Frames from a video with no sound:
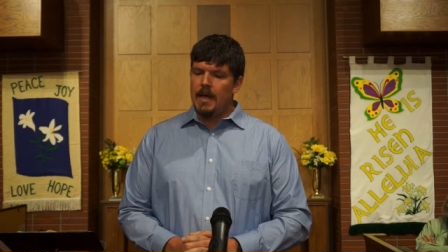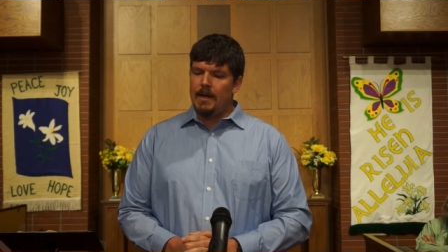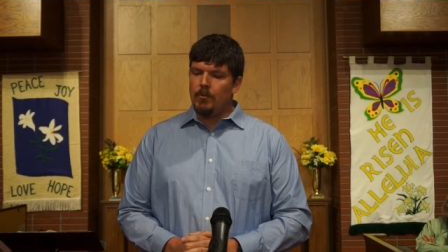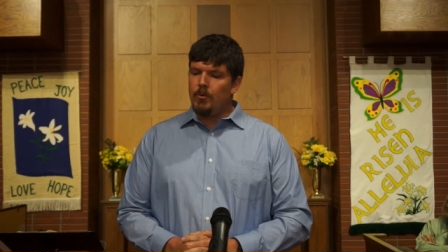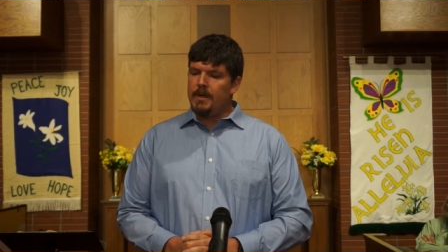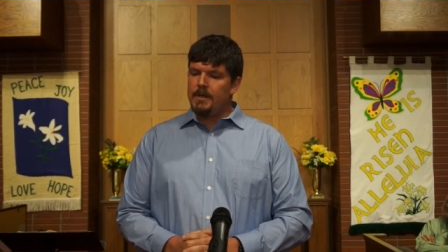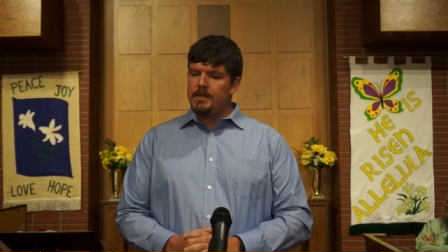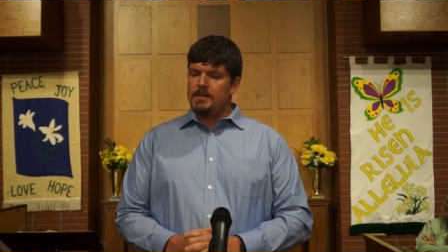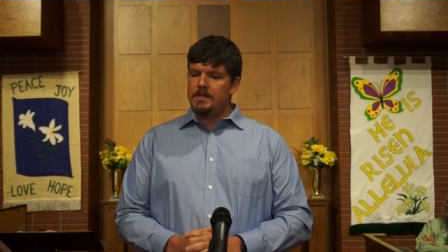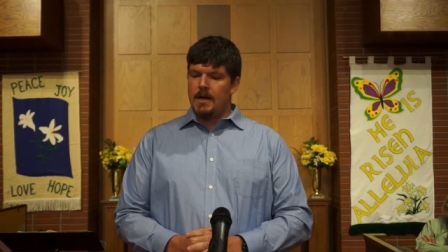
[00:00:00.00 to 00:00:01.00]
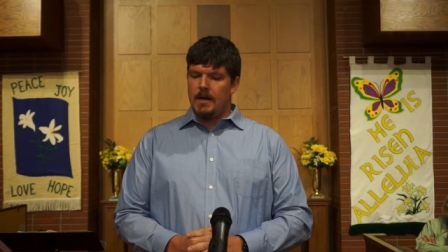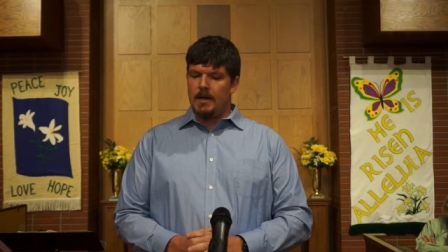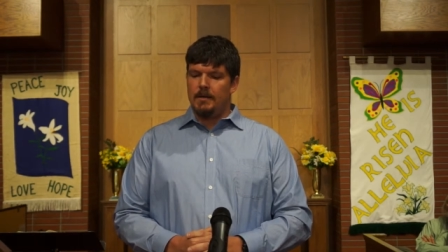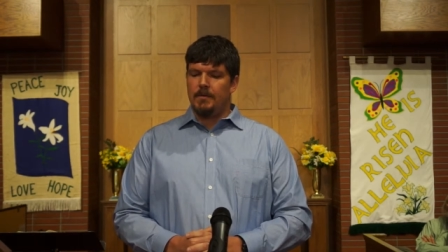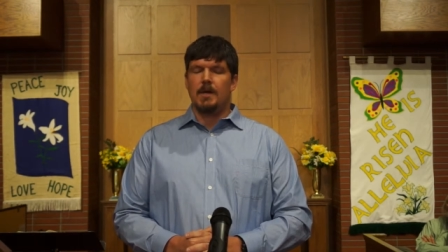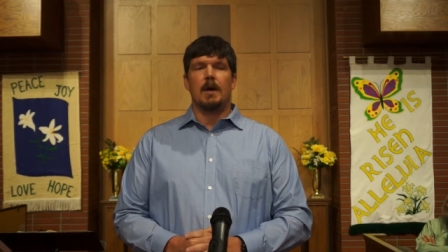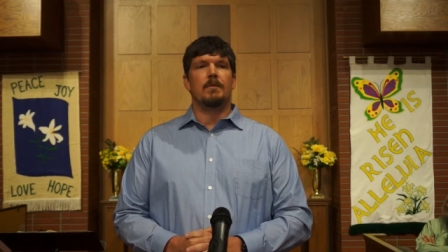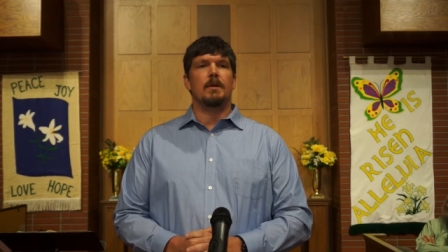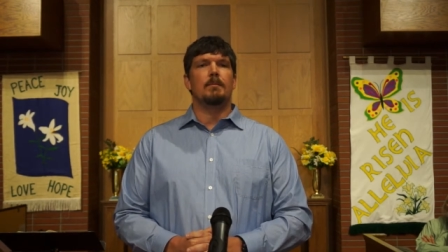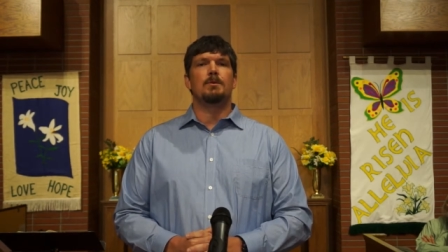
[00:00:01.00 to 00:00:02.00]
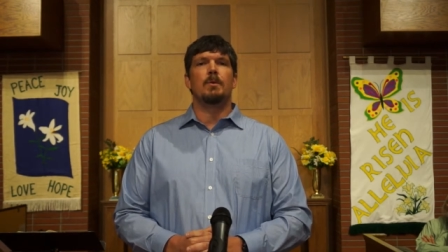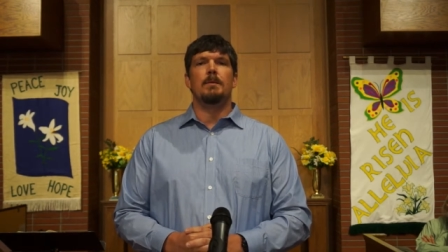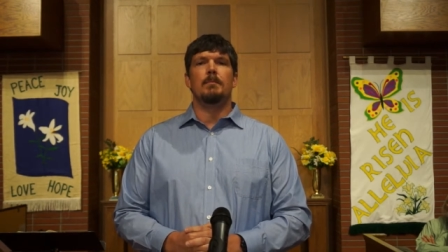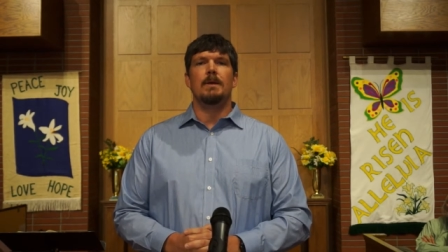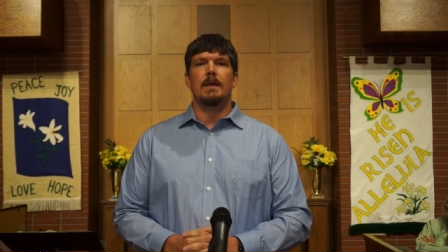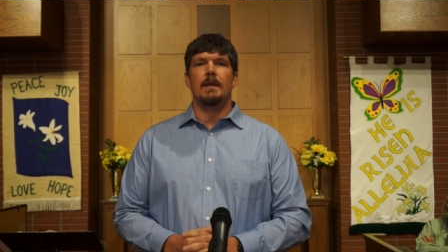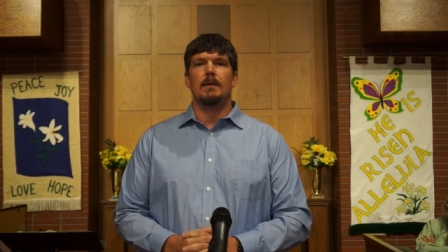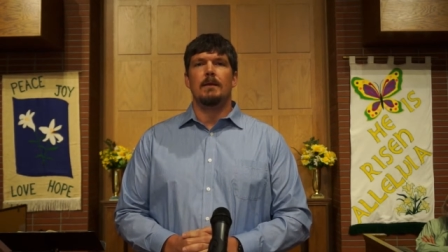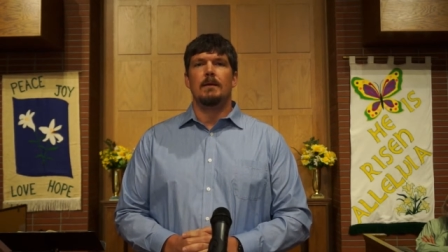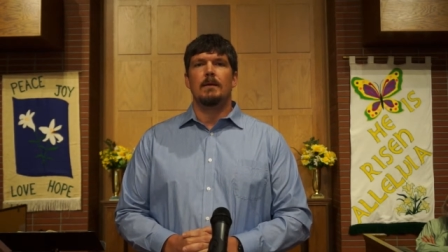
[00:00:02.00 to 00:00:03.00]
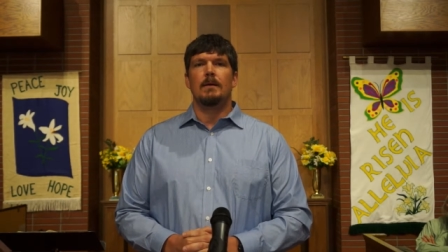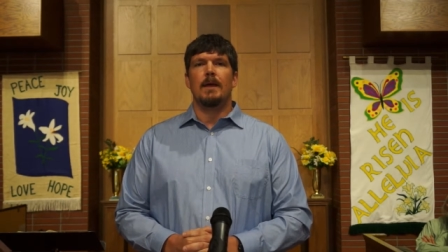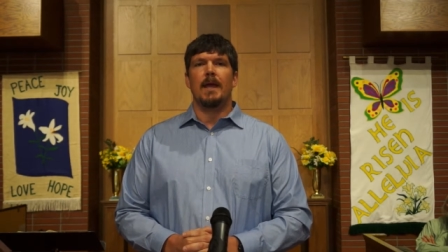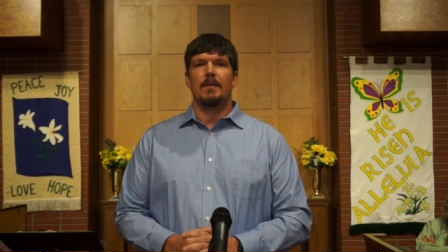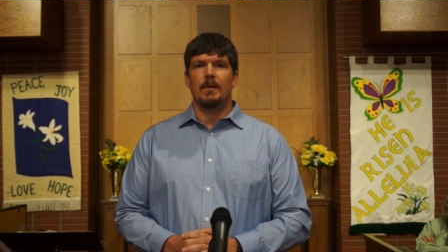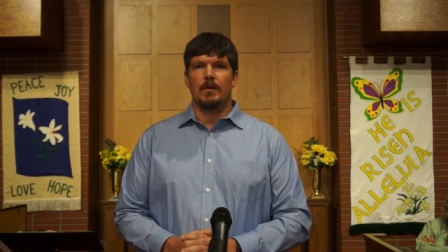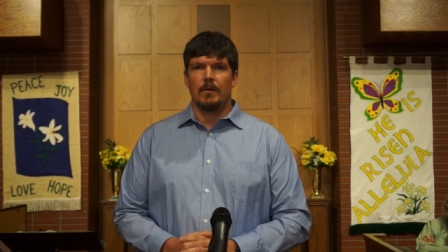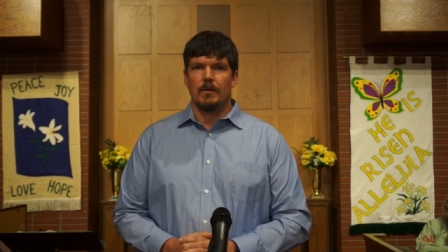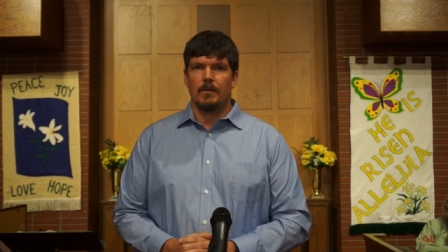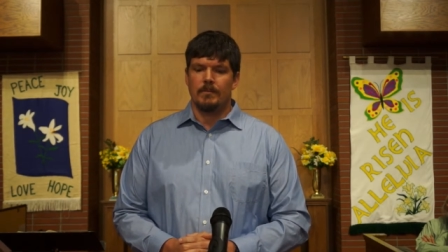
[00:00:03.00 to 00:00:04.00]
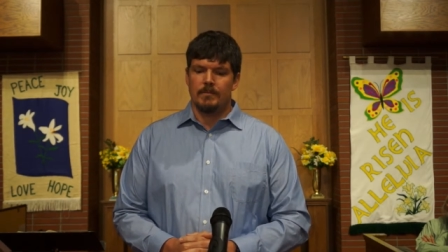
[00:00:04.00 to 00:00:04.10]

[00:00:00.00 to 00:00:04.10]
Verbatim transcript: and it will be the sign of the covenant between me and the earth."